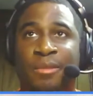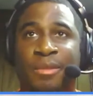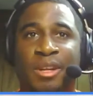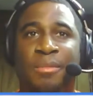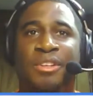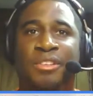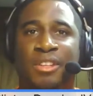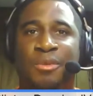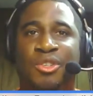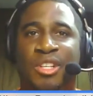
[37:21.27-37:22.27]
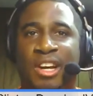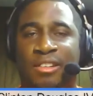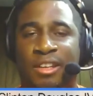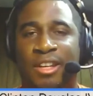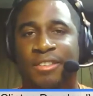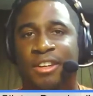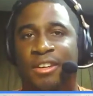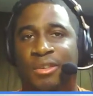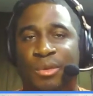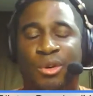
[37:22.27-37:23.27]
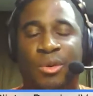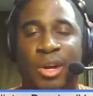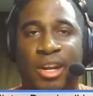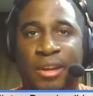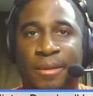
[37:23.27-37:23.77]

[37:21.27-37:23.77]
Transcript: Let me just, I want you guys to listen to this real quick.